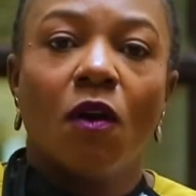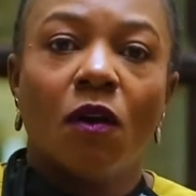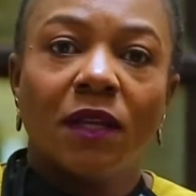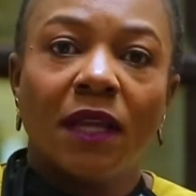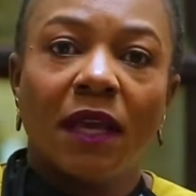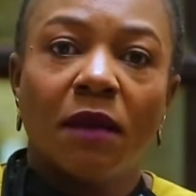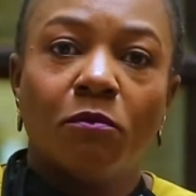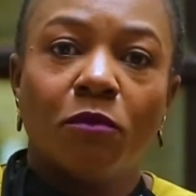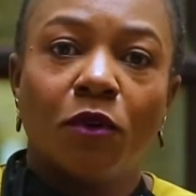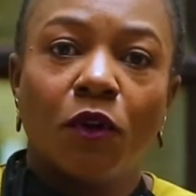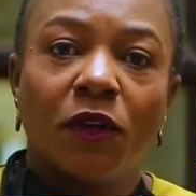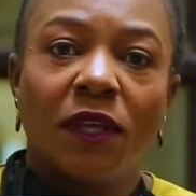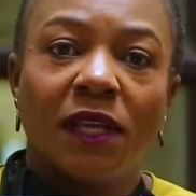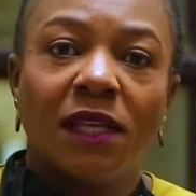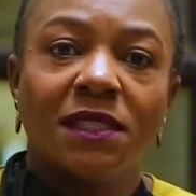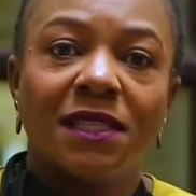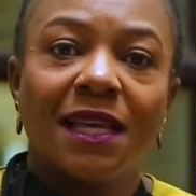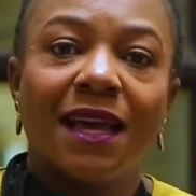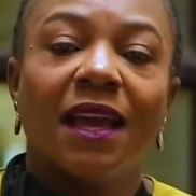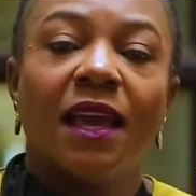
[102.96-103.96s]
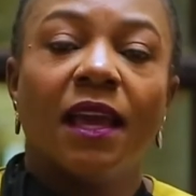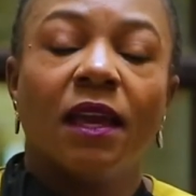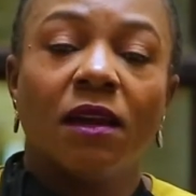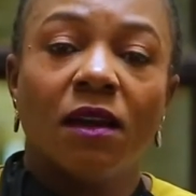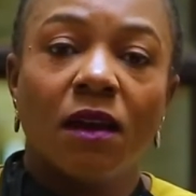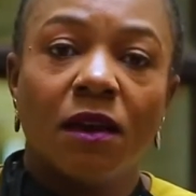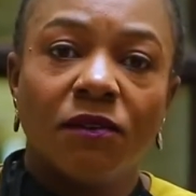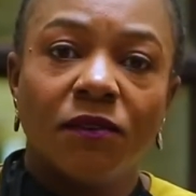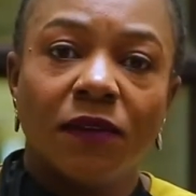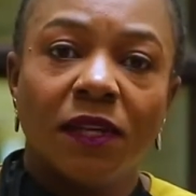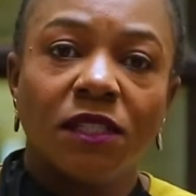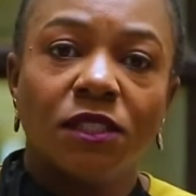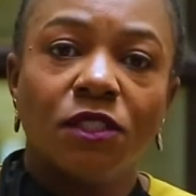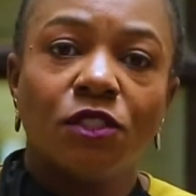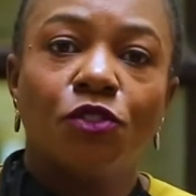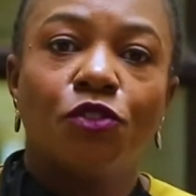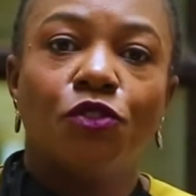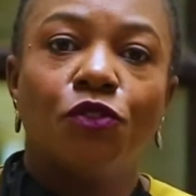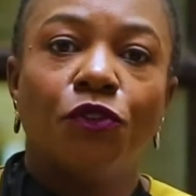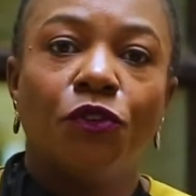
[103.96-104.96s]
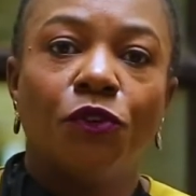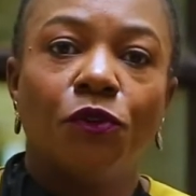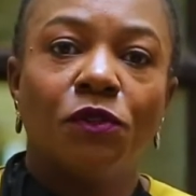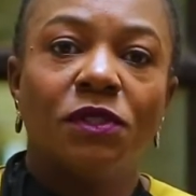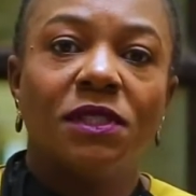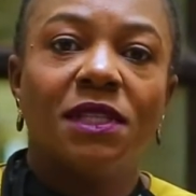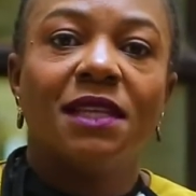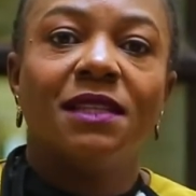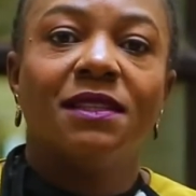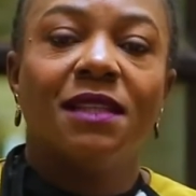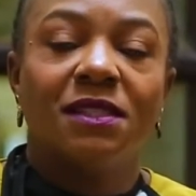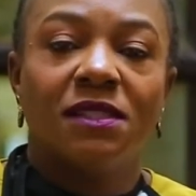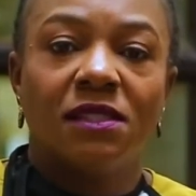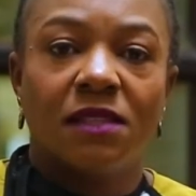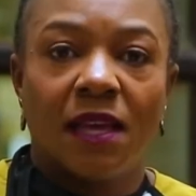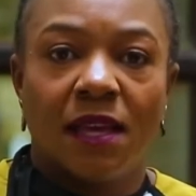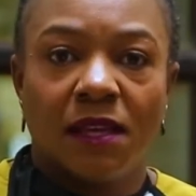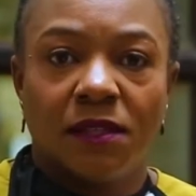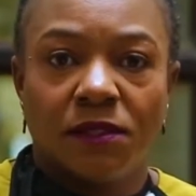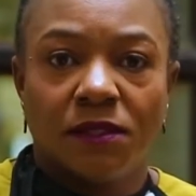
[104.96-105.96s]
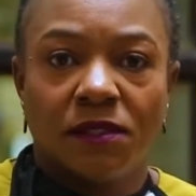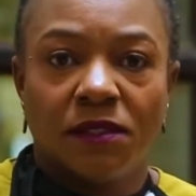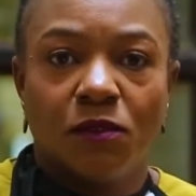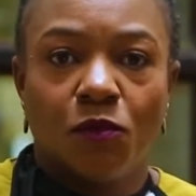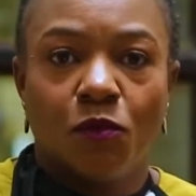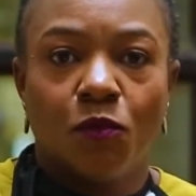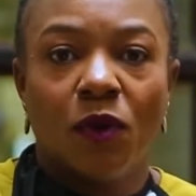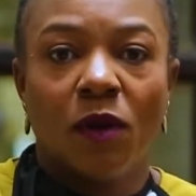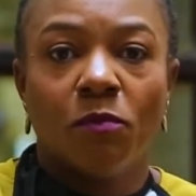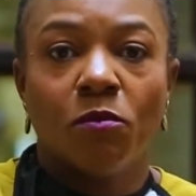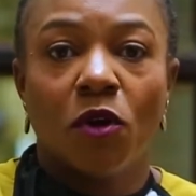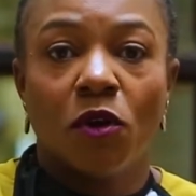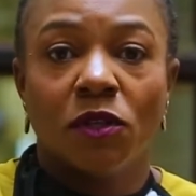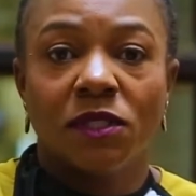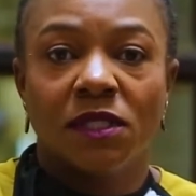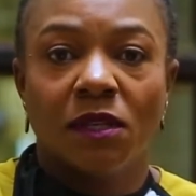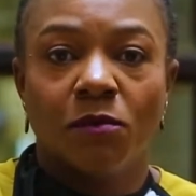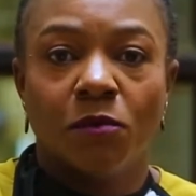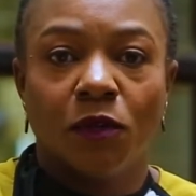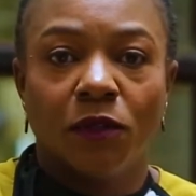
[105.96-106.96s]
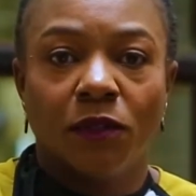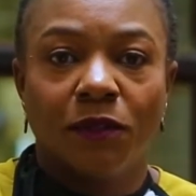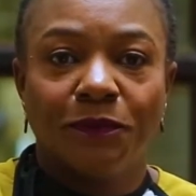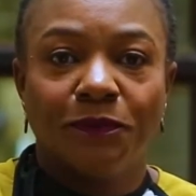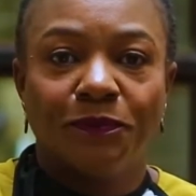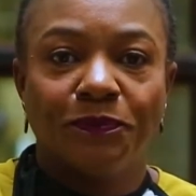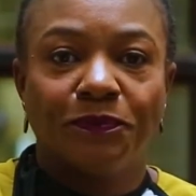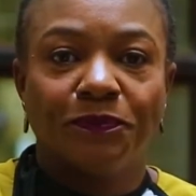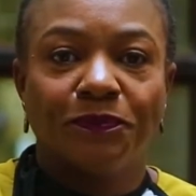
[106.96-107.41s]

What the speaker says: All employees are encouraged to use the stairs where possible.